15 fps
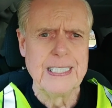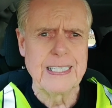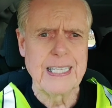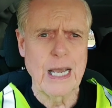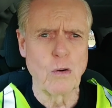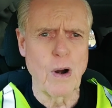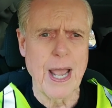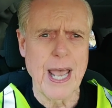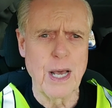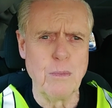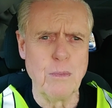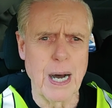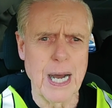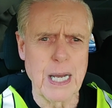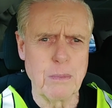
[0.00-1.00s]
they were
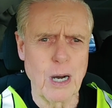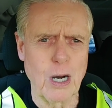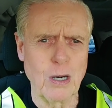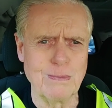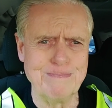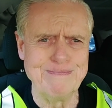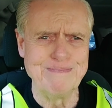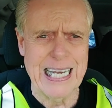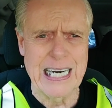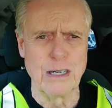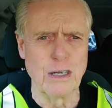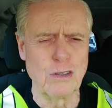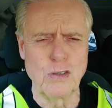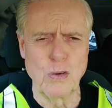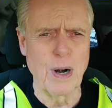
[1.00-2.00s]
ahead by about,
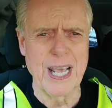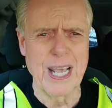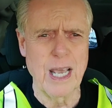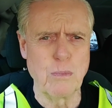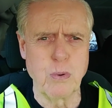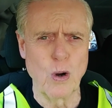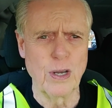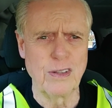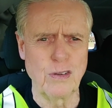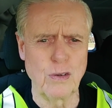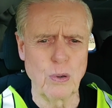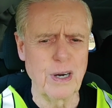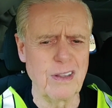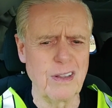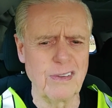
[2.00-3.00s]
28 points,
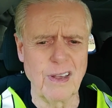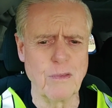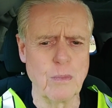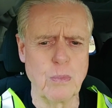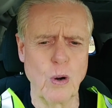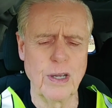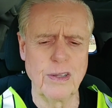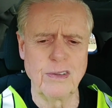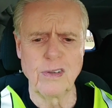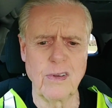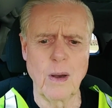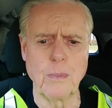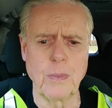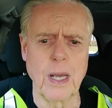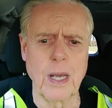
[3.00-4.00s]
27 points or
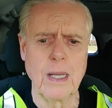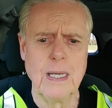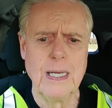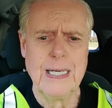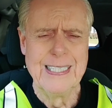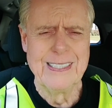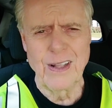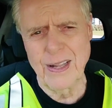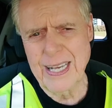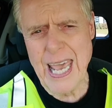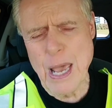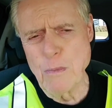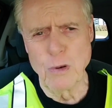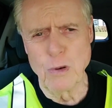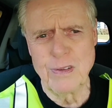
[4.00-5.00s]
something. So the
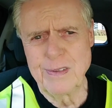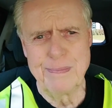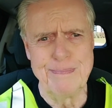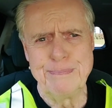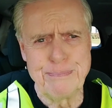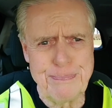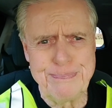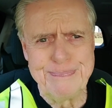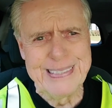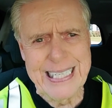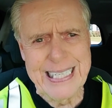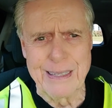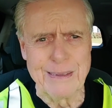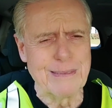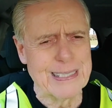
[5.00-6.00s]
game was,
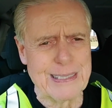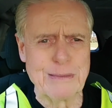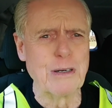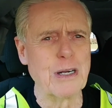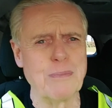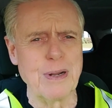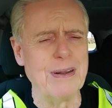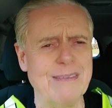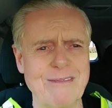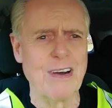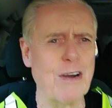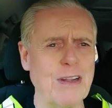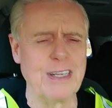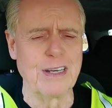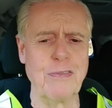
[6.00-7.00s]
it would have been
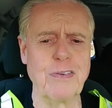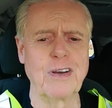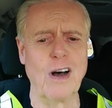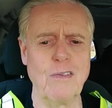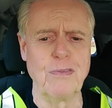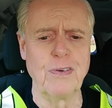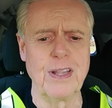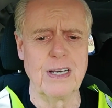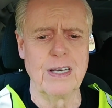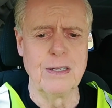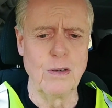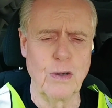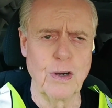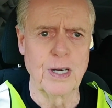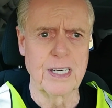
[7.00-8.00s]
very difficult for the
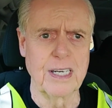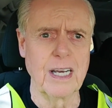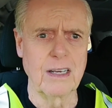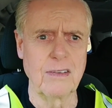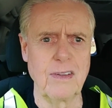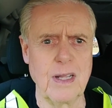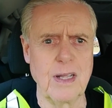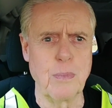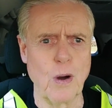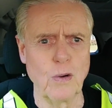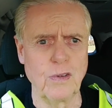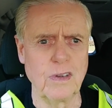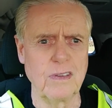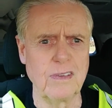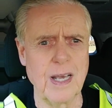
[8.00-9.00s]
New York Knicks, the
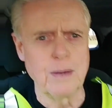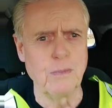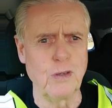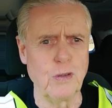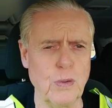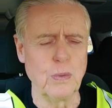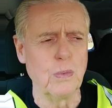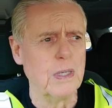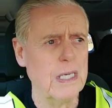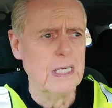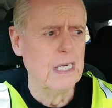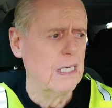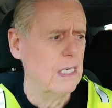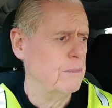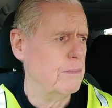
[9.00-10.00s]
opposing team, to
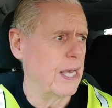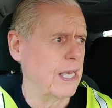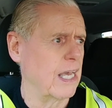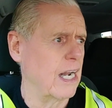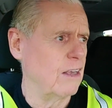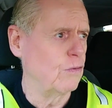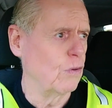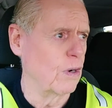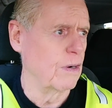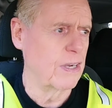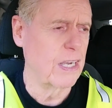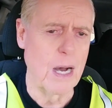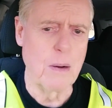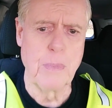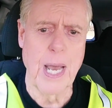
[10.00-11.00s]
make any sort of a
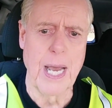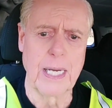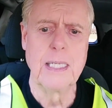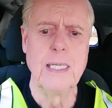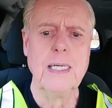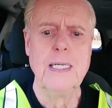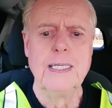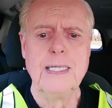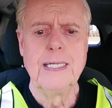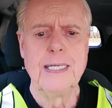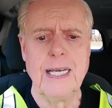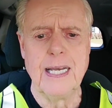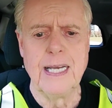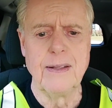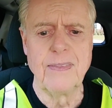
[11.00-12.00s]
comeback.
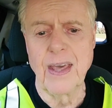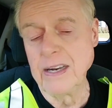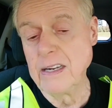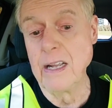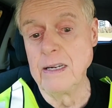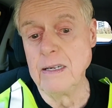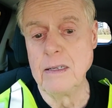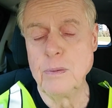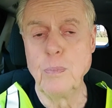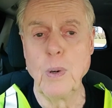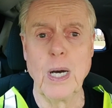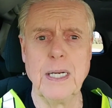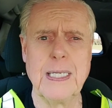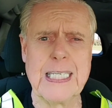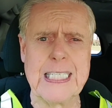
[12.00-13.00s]
And they didn't. But